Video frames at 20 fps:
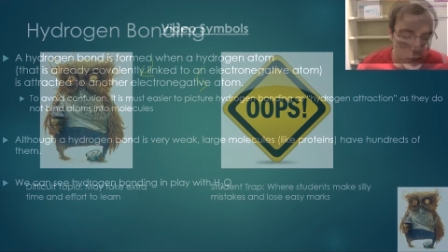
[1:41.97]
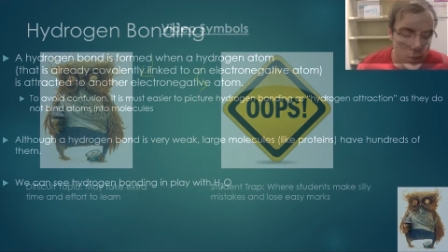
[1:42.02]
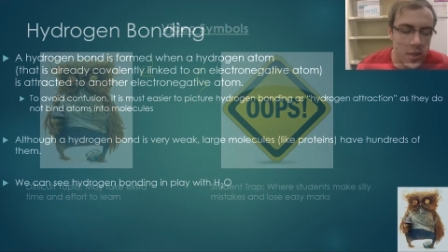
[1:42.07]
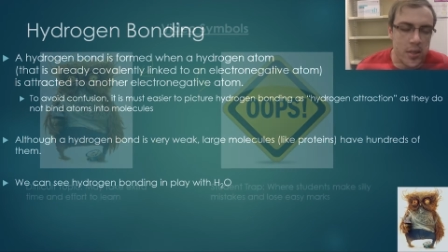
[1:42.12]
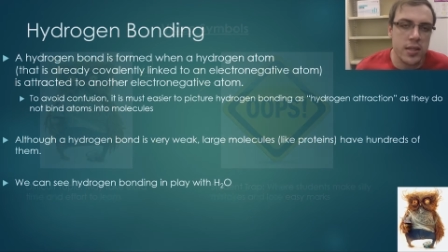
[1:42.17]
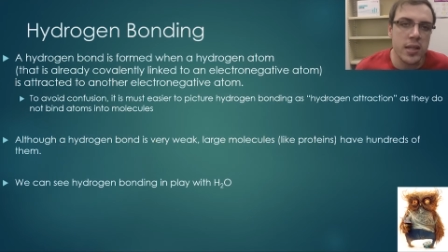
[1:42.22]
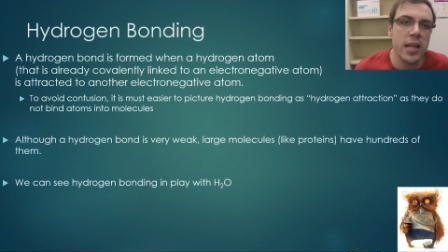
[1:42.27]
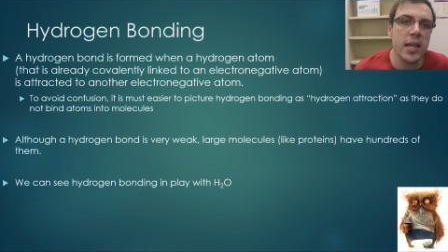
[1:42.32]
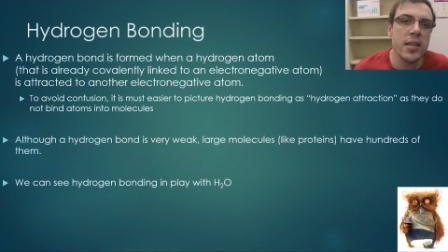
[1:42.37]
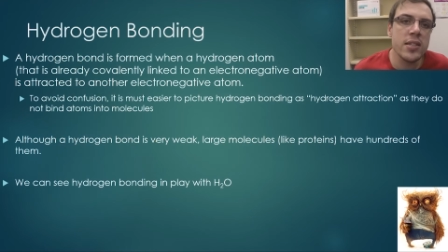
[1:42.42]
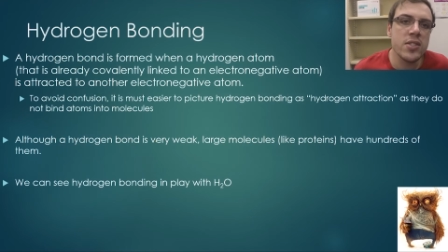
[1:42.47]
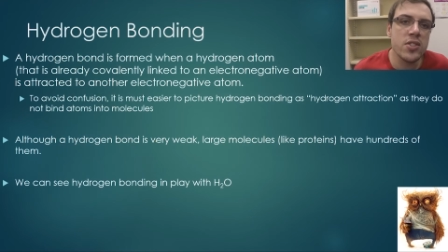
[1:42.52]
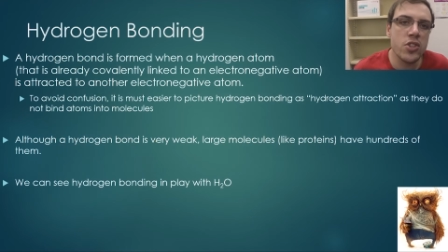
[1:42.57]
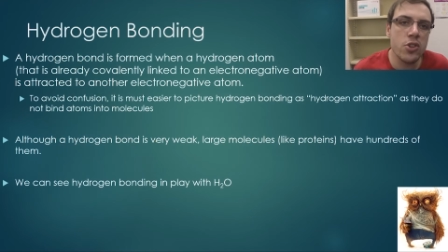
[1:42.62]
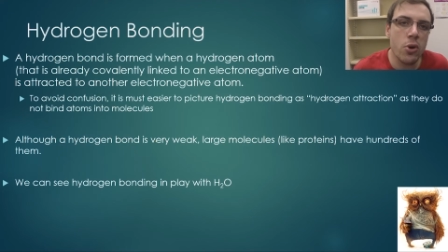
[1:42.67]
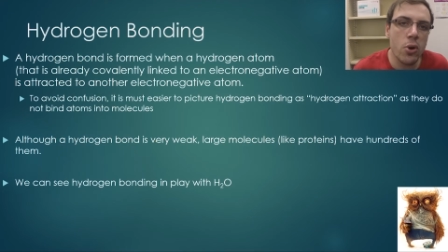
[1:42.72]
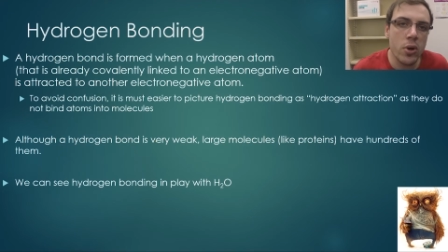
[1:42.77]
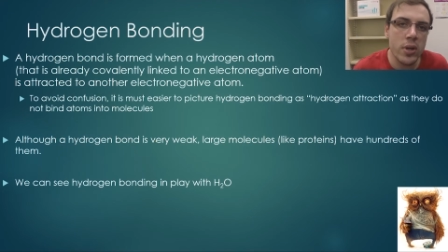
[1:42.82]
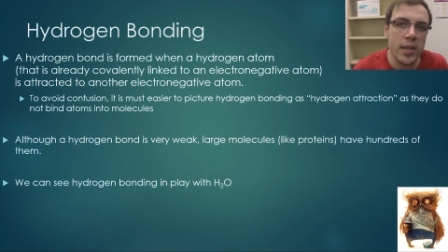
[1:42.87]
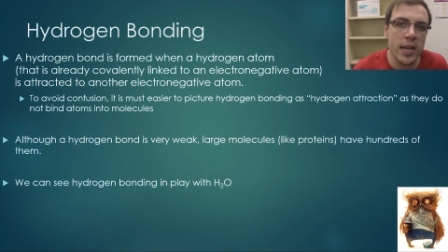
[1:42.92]
So let us
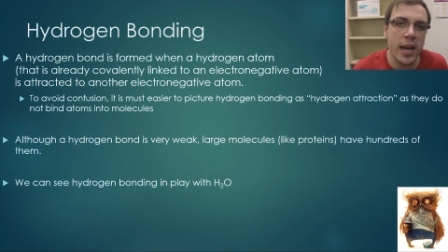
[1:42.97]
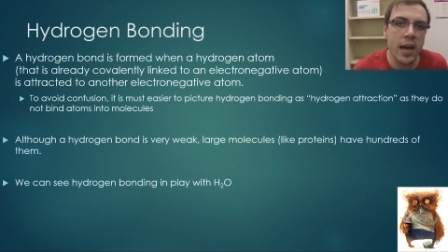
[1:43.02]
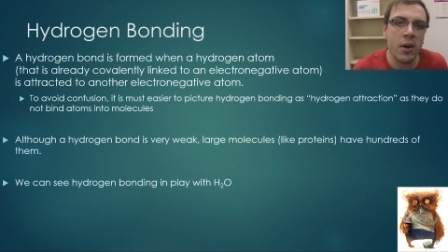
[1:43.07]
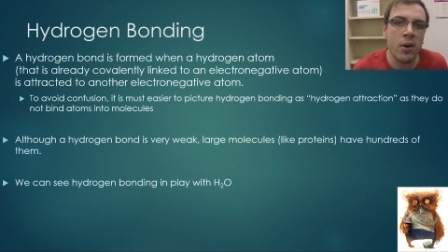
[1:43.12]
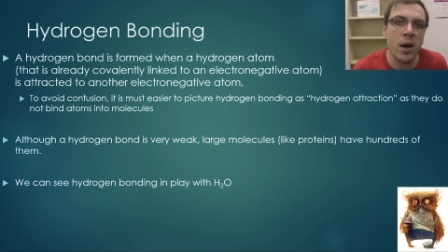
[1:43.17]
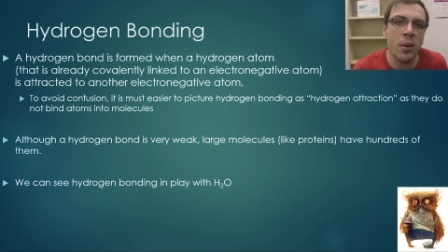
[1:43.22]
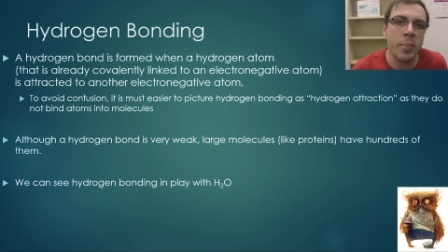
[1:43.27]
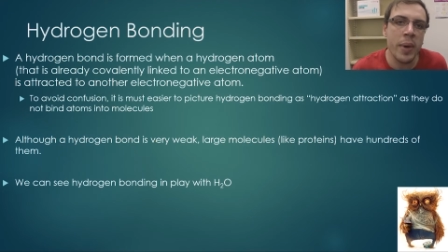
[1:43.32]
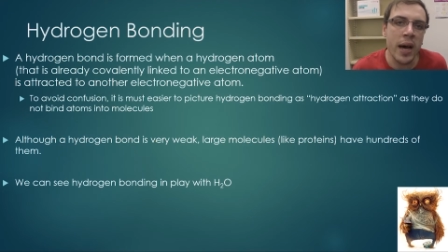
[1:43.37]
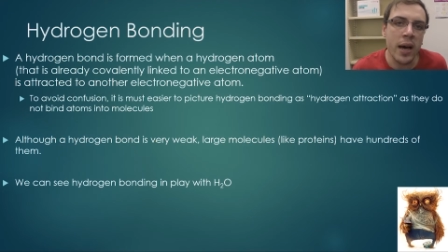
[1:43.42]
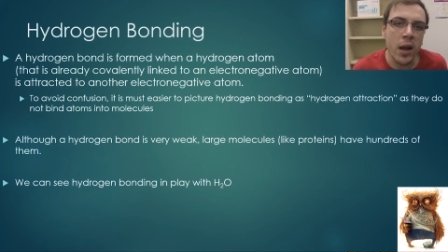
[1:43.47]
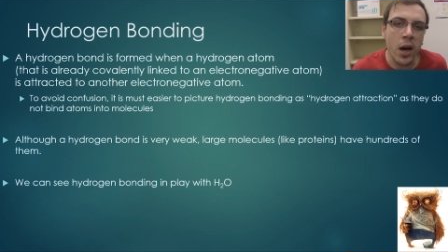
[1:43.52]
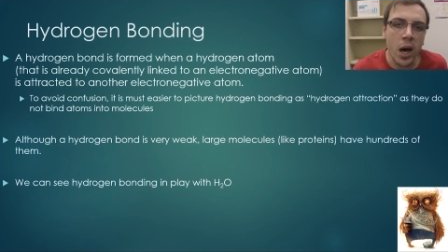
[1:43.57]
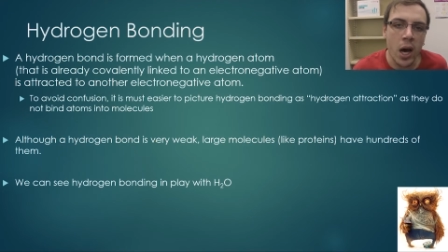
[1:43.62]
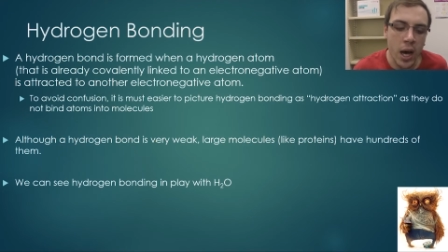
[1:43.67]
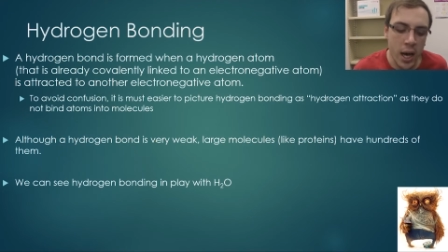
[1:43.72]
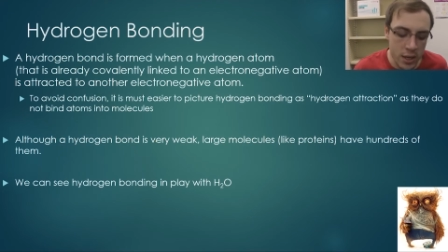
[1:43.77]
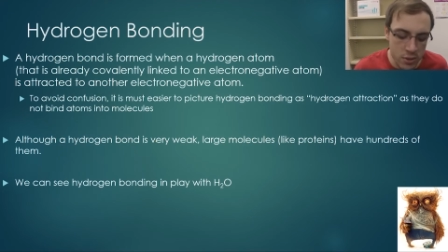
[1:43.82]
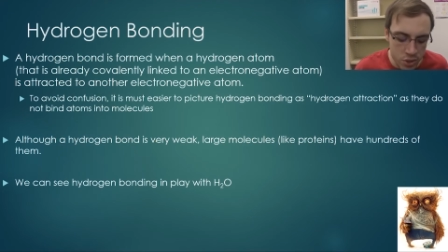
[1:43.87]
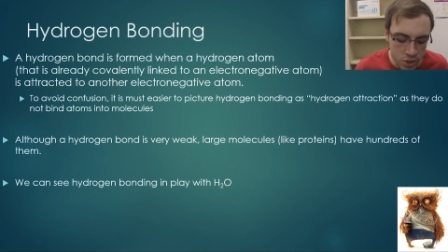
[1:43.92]
talk now about
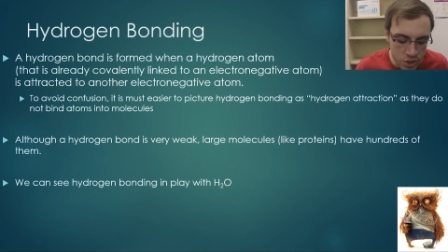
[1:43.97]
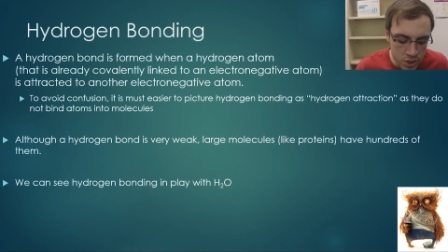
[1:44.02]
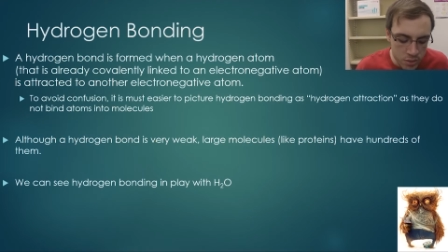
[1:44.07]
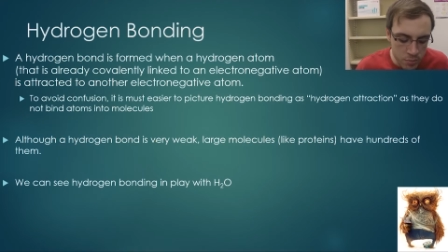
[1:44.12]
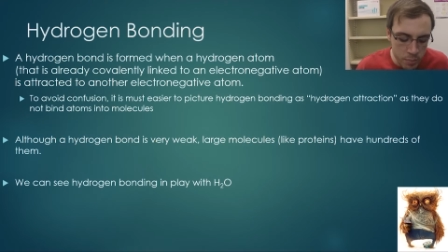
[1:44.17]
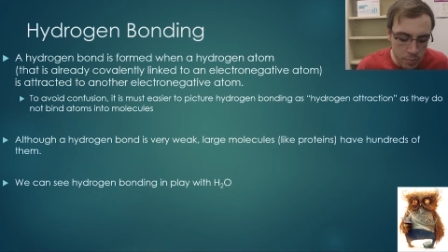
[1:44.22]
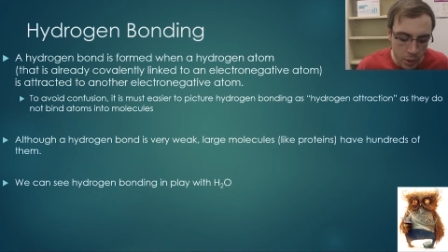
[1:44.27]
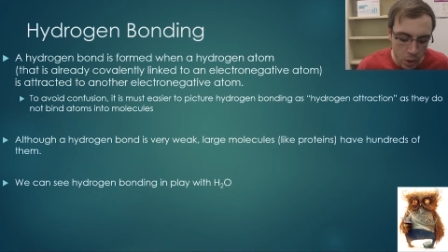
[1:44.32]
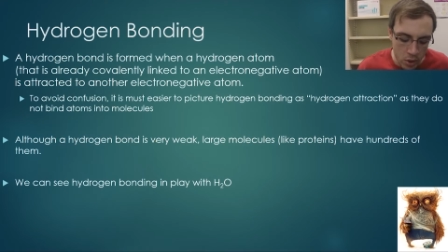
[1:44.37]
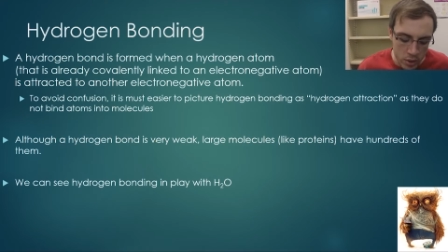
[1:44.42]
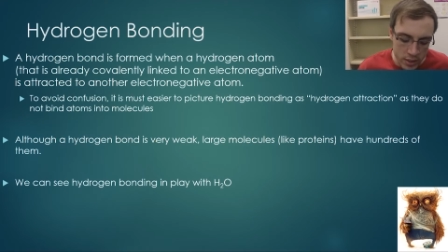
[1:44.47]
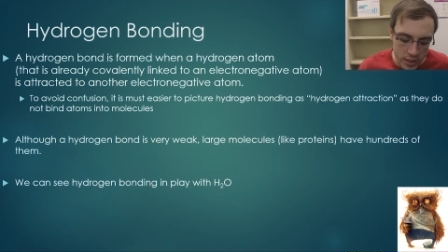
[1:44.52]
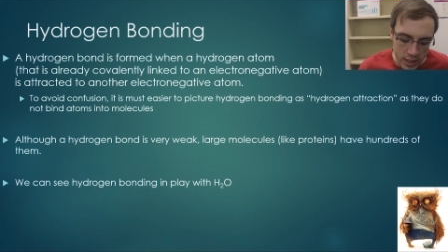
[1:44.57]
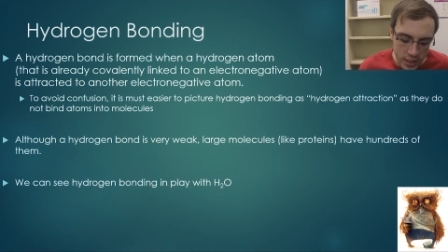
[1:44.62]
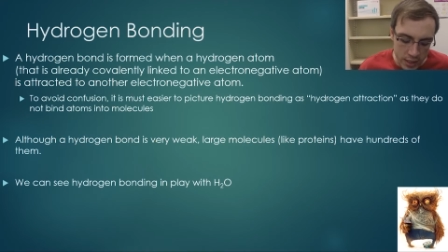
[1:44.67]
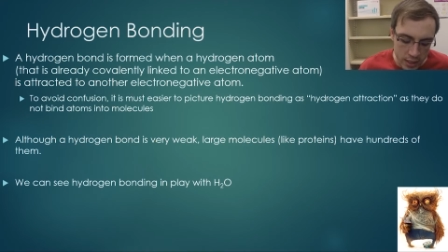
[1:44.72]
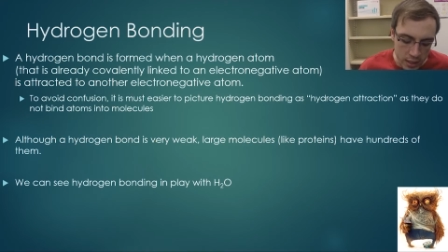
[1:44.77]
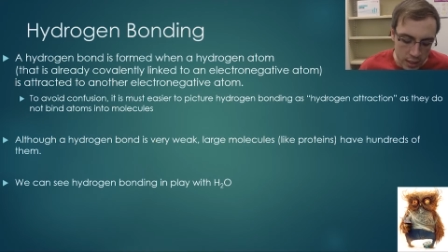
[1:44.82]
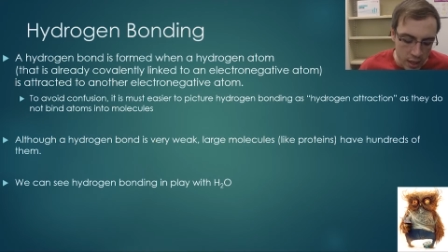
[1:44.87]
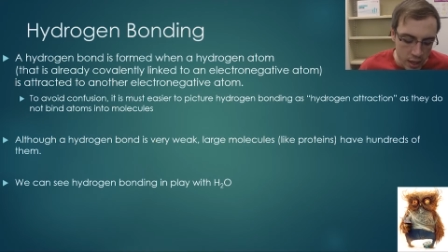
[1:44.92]
hydrogen
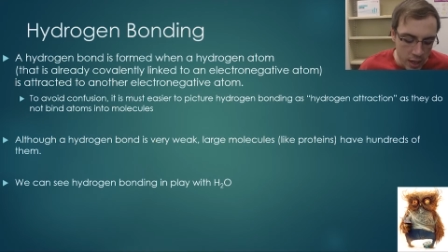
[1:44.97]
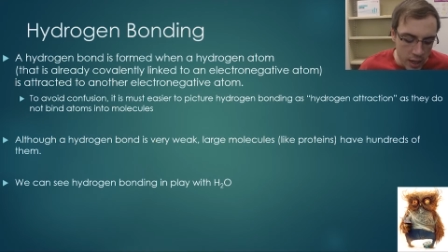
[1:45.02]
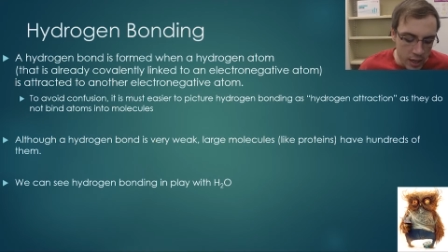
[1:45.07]
bonding.